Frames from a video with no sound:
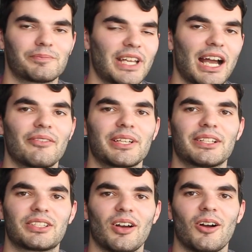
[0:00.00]
Calvin
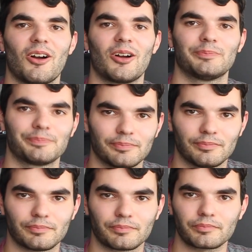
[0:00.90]
Kattar,
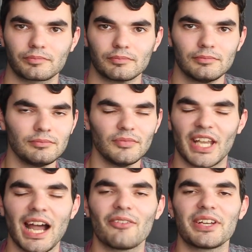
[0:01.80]

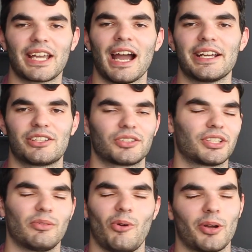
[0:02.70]
I don't
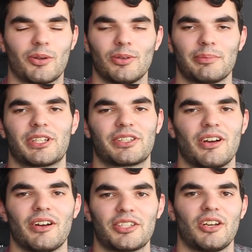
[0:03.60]
know why I call him
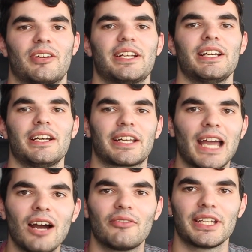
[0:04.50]
Kattar, sorry.
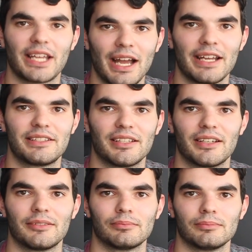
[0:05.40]
Calvin
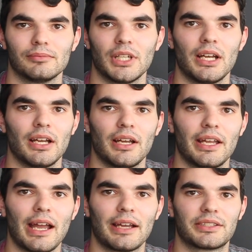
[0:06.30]
Kattar,
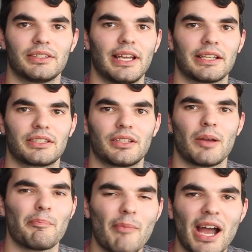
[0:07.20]
he has
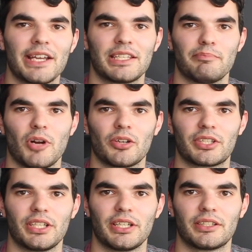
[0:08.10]
amazing
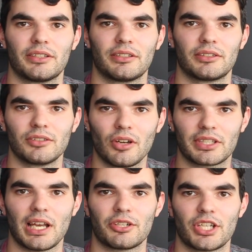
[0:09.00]
boxing.
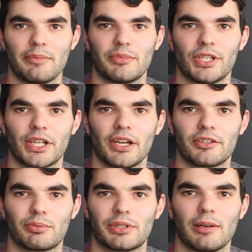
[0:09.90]
Knocked out Shane
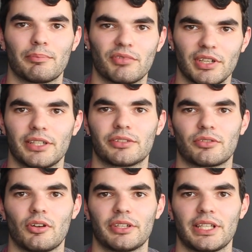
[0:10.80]
Burgos with that brilliant
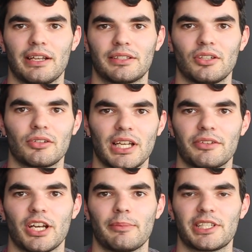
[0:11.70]
right hand. Knocked
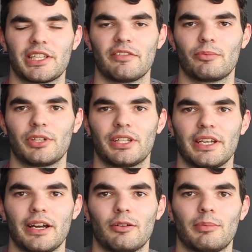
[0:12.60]
out Jeremy Stephens with
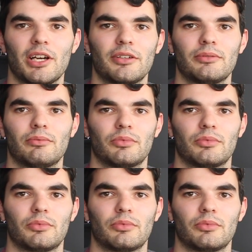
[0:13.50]
the elbow.